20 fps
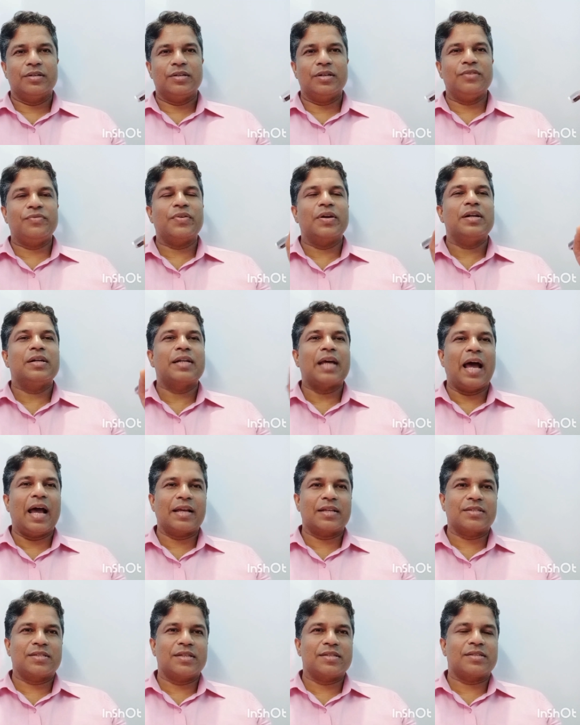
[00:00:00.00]
Different
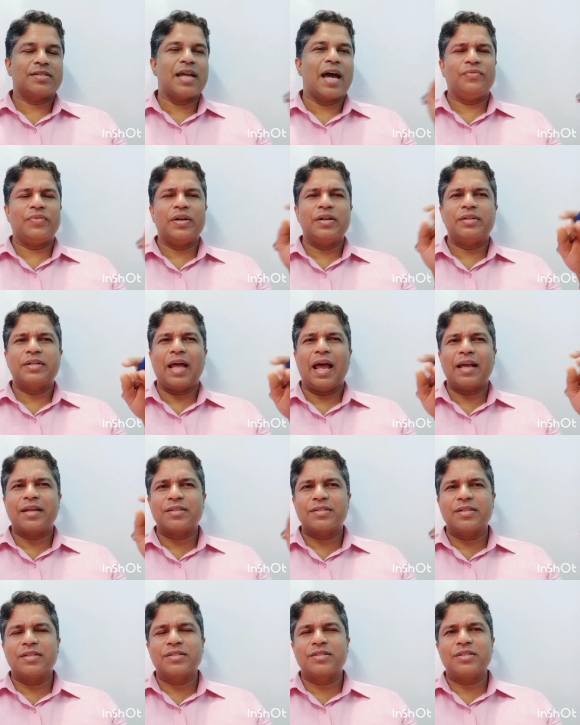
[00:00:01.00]
taxes, different
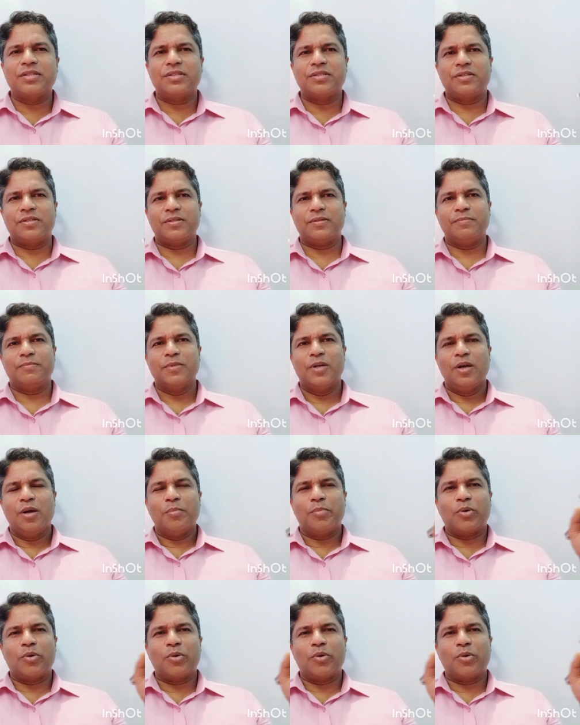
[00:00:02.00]
taxing system,